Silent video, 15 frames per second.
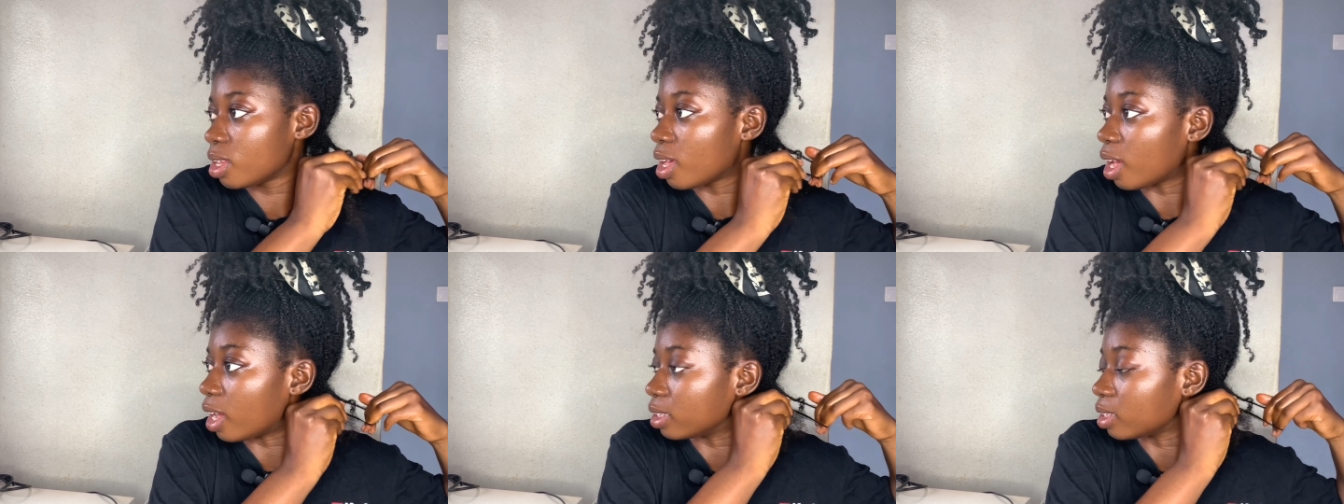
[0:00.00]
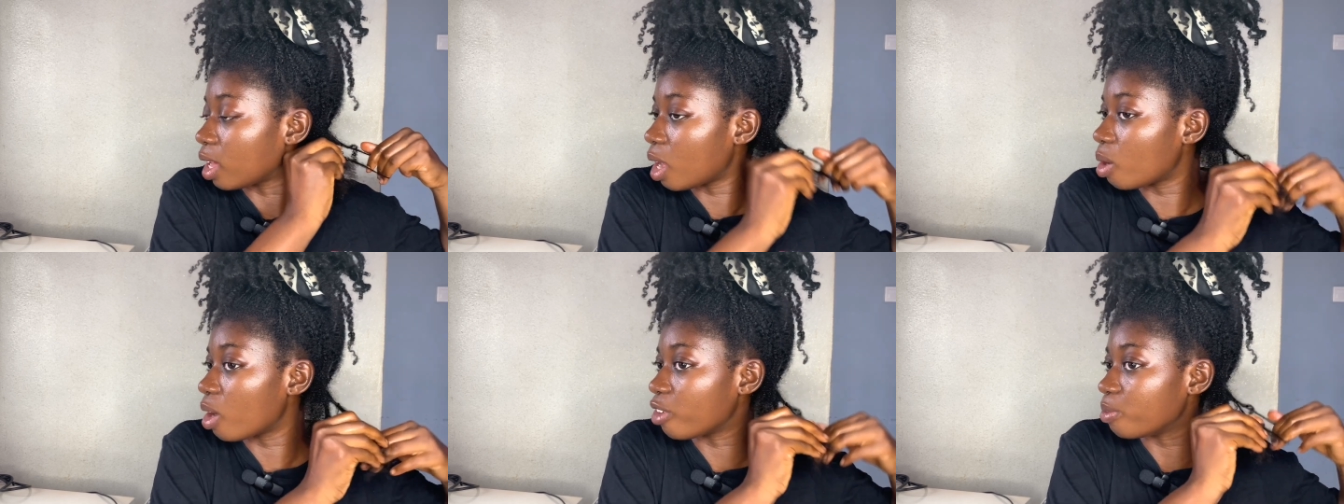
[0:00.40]
and
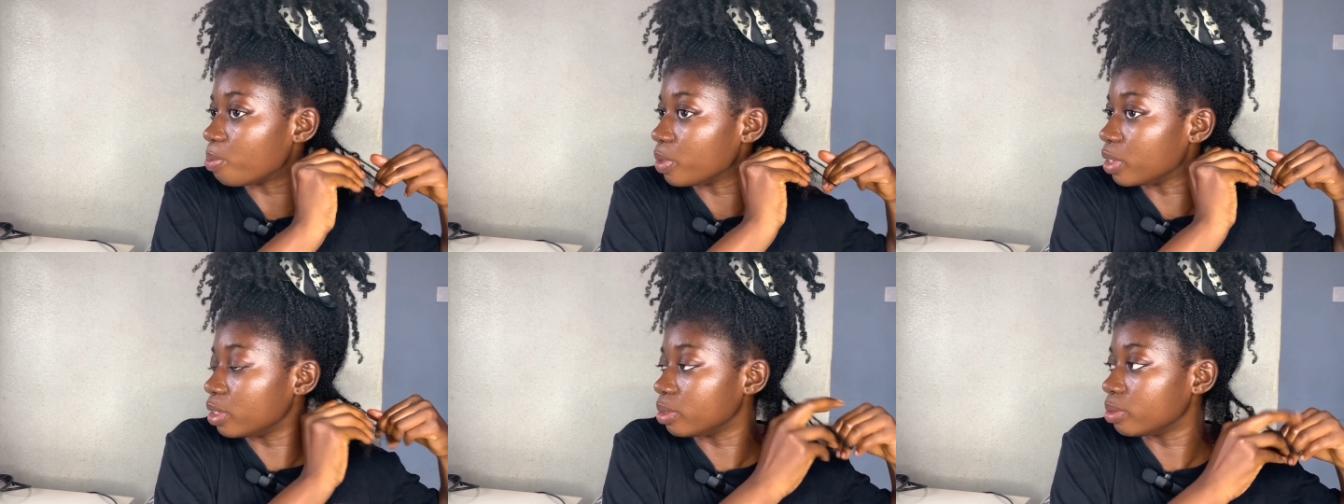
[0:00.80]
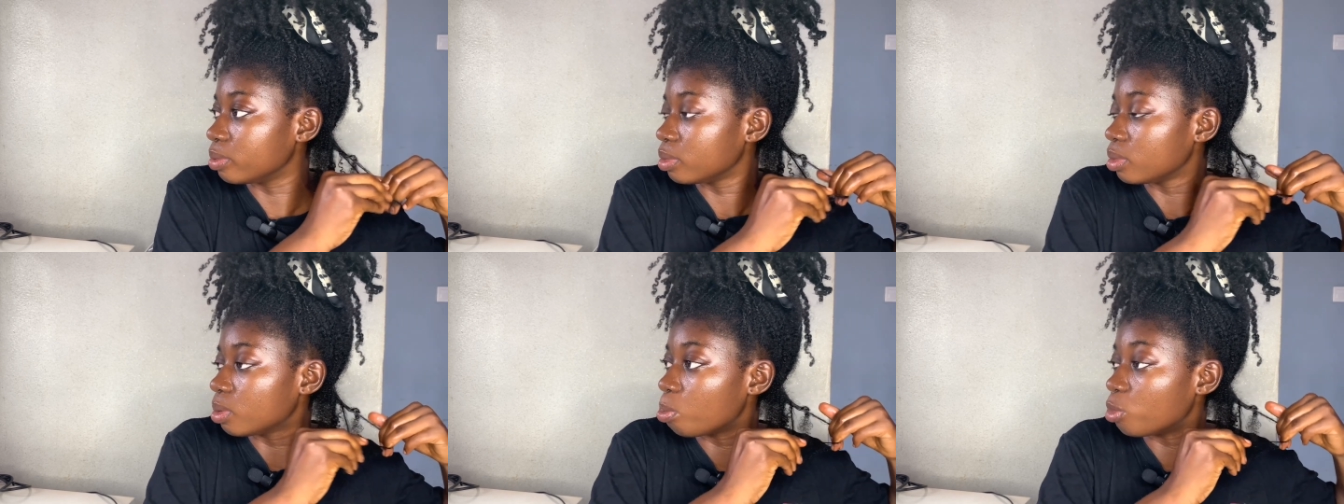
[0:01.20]
how I've been
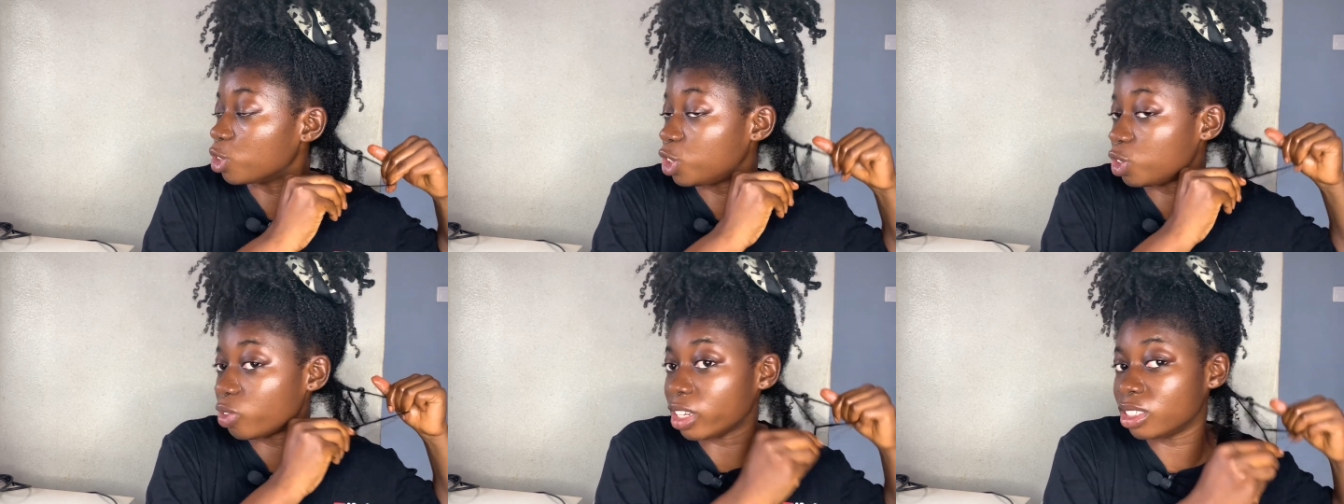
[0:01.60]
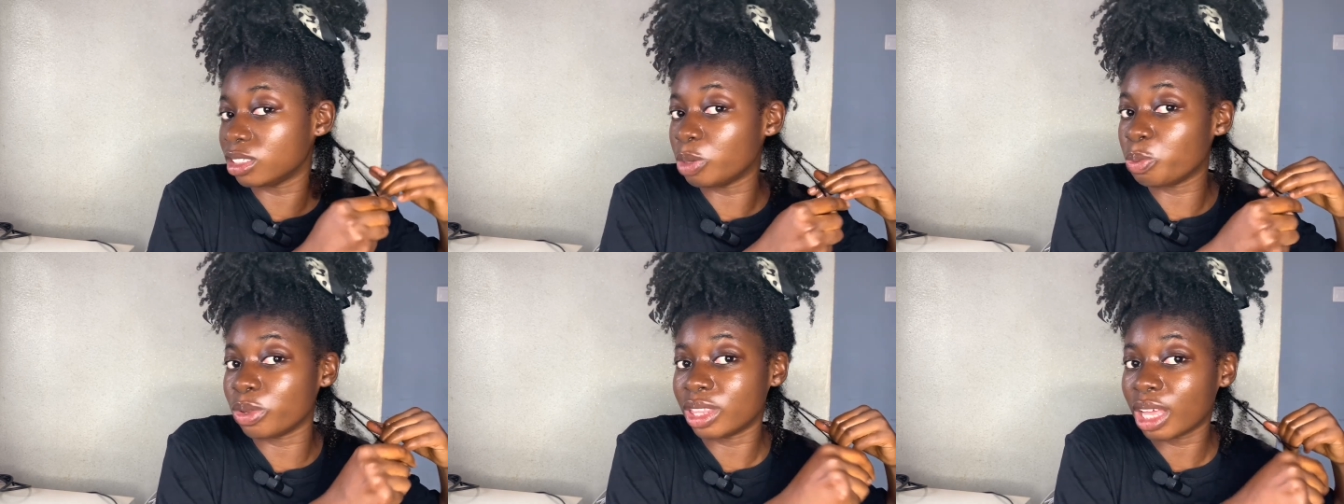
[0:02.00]

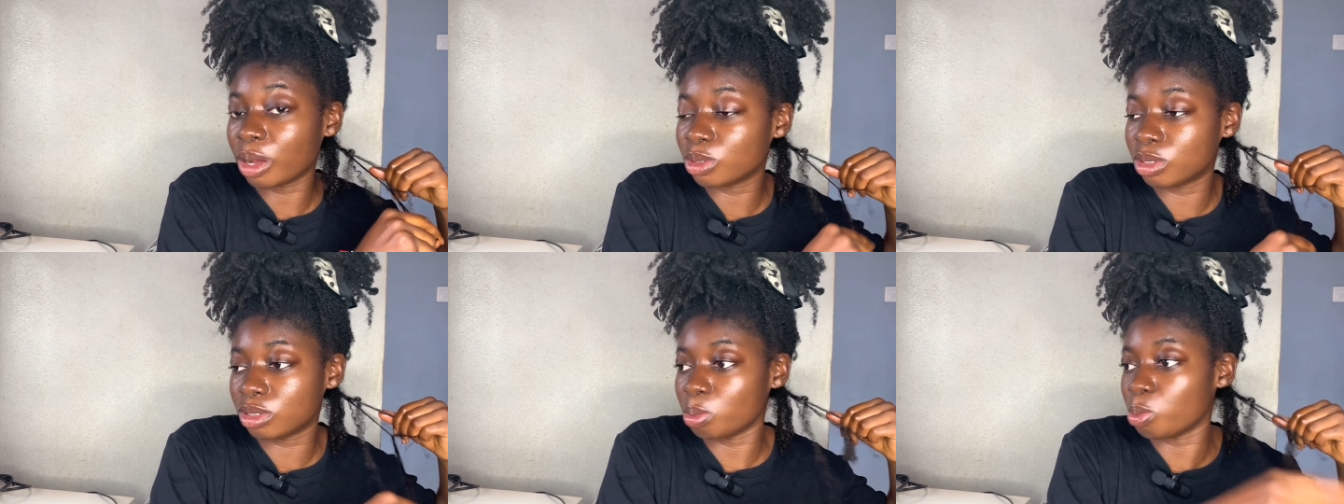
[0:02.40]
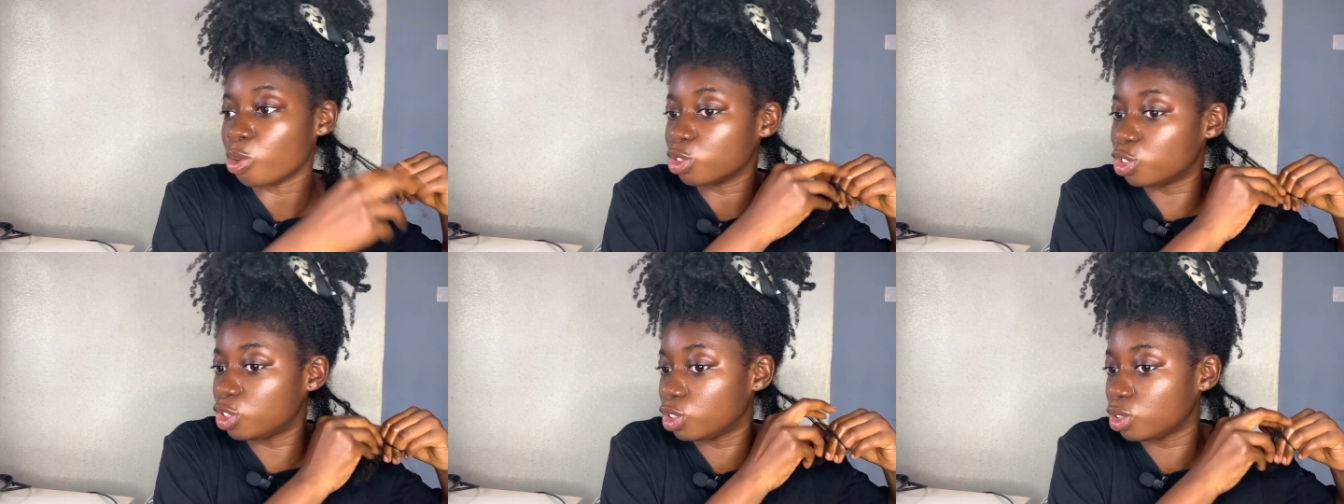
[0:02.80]
moisturizing it without
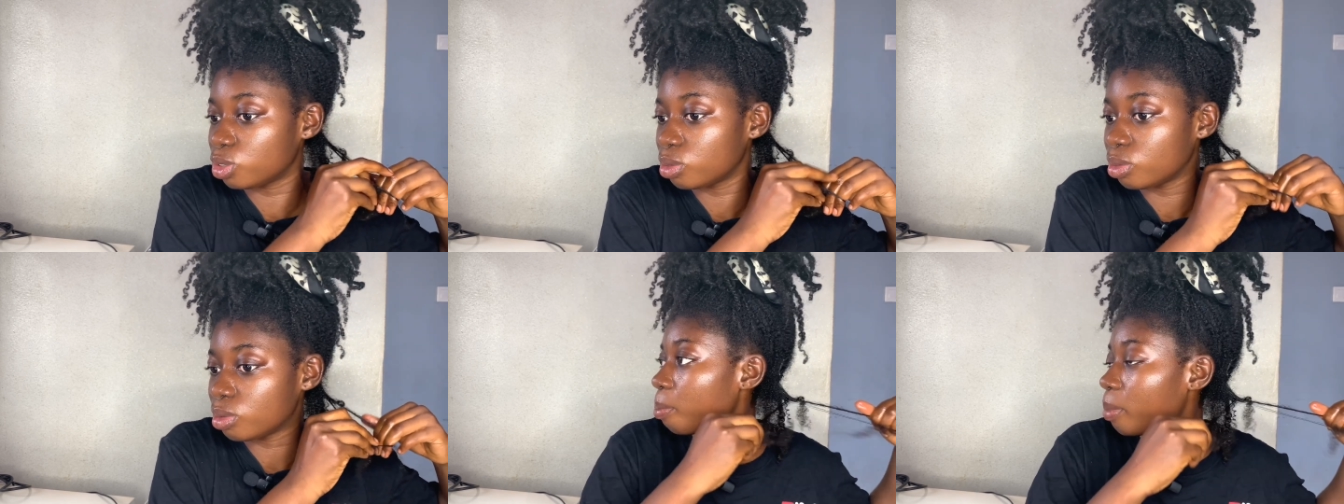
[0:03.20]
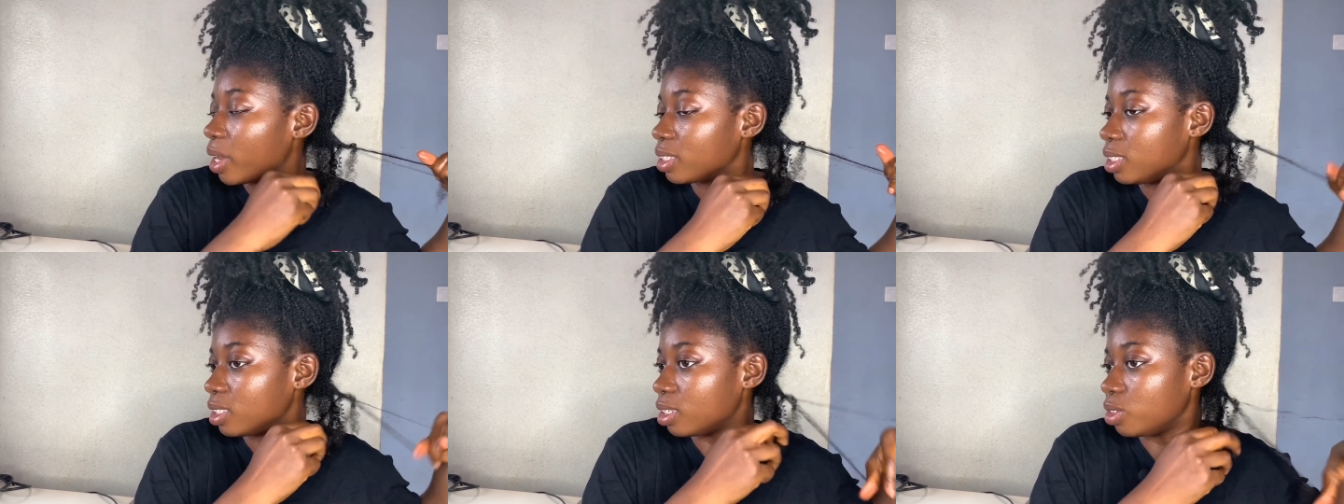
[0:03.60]
much
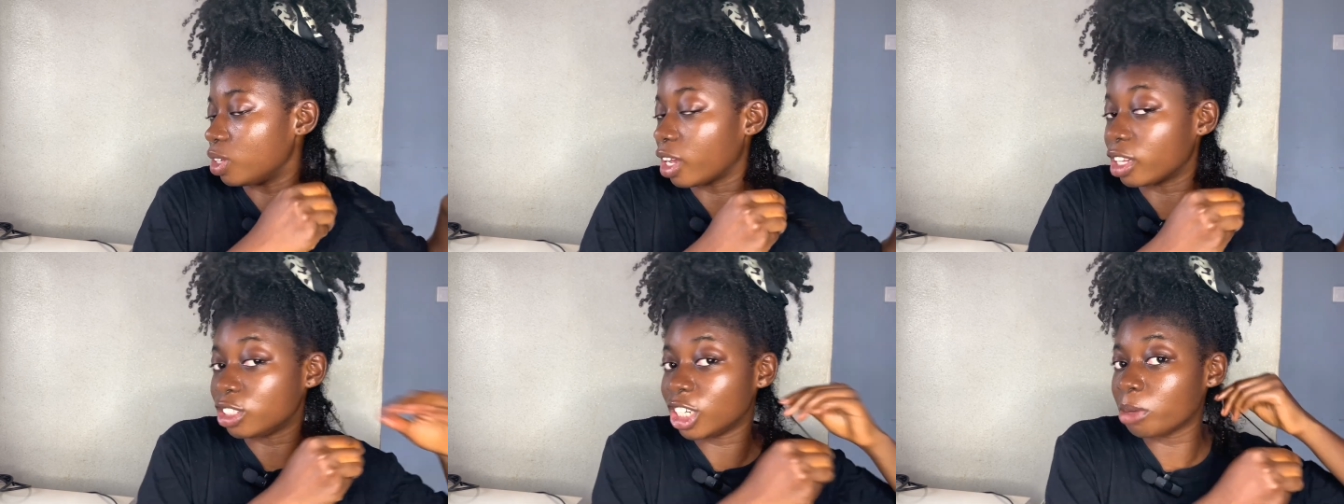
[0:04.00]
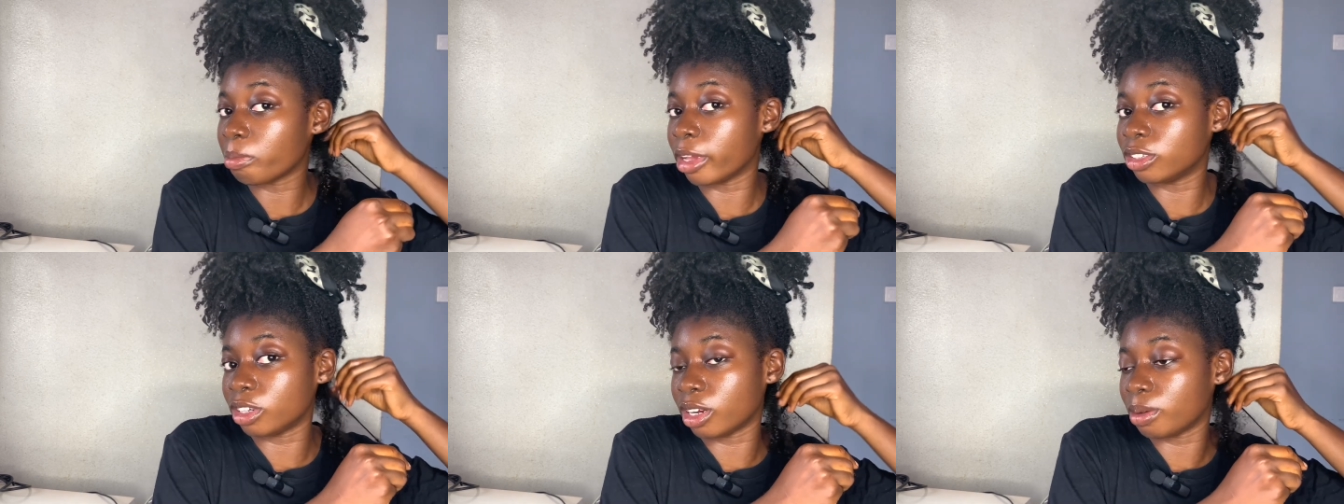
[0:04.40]
matting, you can check
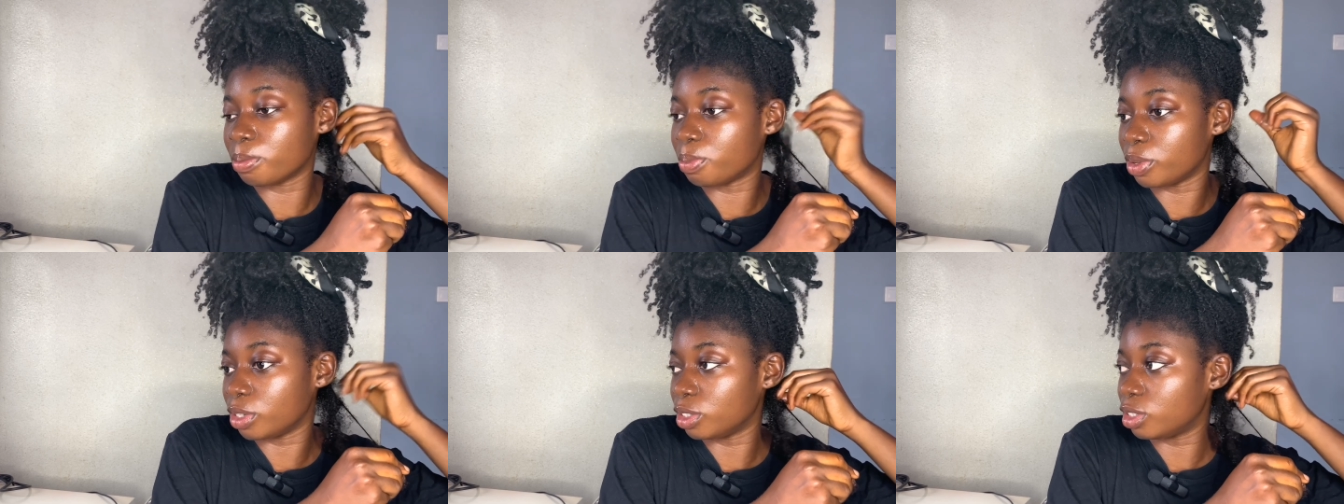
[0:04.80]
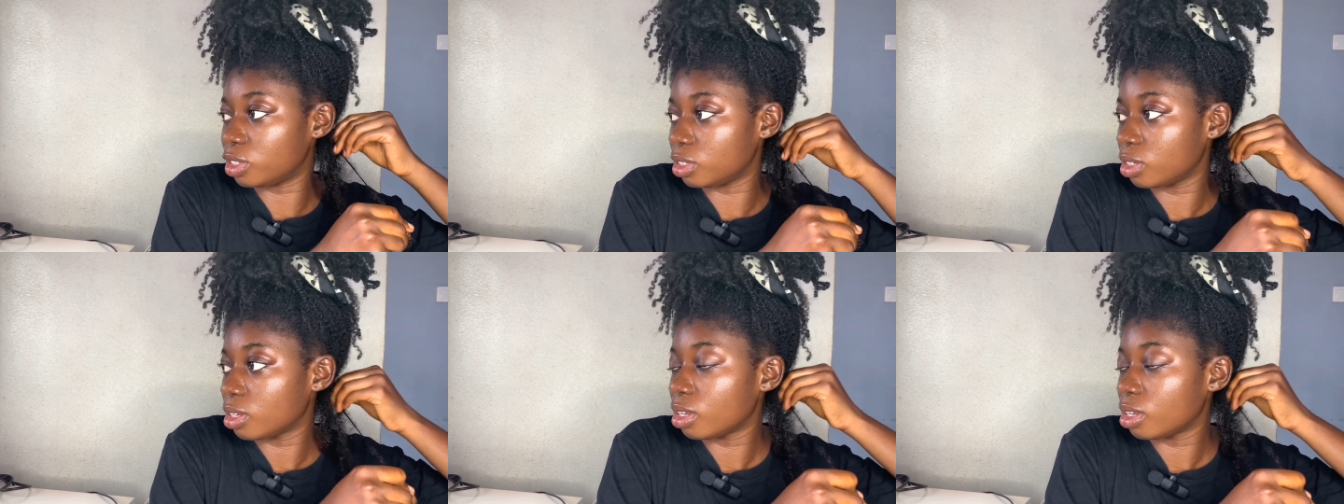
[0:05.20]
my Instagram page.